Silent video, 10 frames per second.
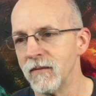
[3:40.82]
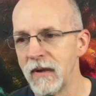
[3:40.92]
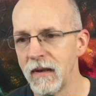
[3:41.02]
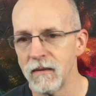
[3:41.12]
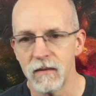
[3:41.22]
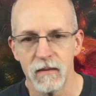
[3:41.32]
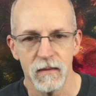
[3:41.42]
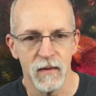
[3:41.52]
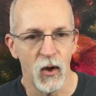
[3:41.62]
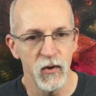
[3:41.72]
Well,
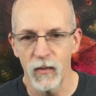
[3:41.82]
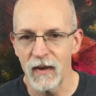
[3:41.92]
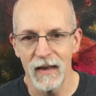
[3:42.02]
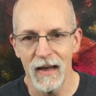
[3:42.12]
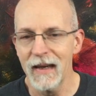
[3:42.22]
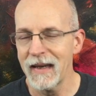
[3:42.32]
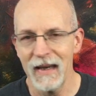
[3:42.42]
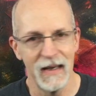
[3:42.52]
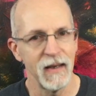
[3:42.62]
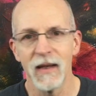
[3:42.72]
ultimately I
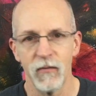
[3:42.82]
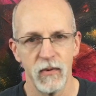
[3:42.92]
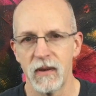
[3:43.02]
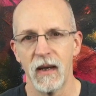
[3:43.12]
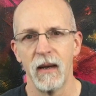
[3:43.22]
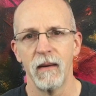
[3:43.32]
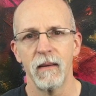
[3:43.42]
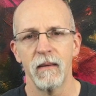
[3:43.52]
can't live with that.